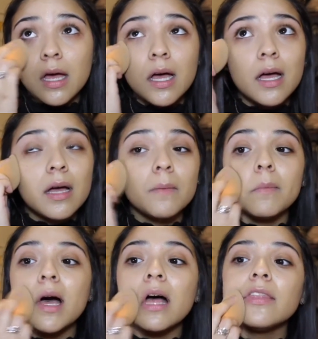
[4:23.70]

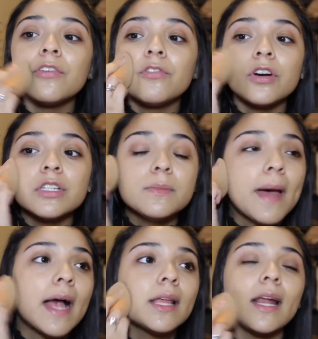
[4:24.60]
the first
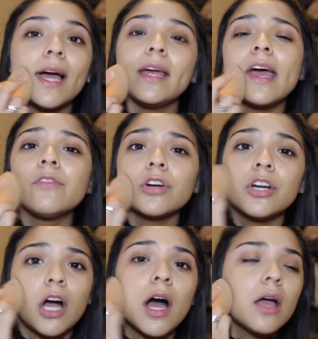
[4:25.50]
palette I ever
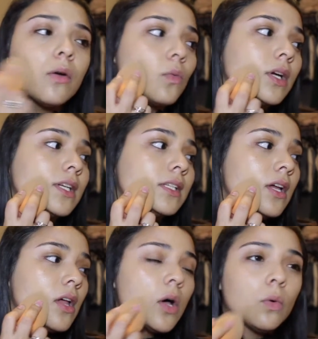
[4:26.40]
got was
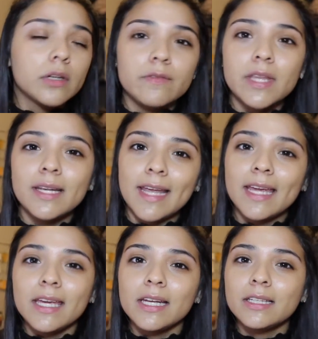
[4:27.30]
one of the
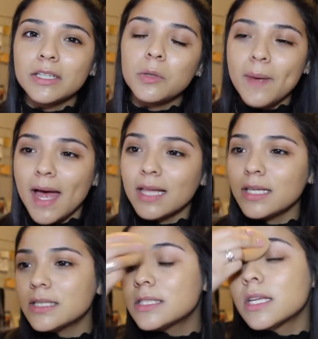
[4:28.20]
Naked little
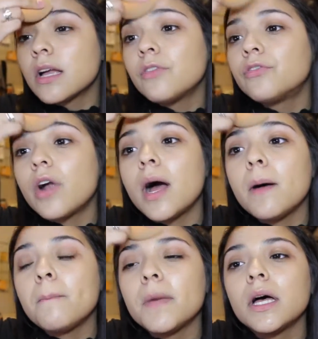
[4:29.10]
palettes
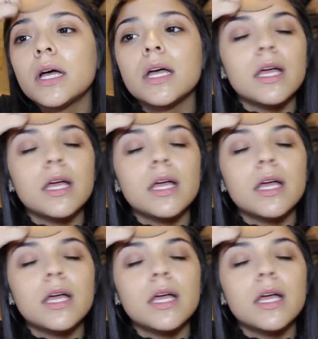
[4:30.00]
from,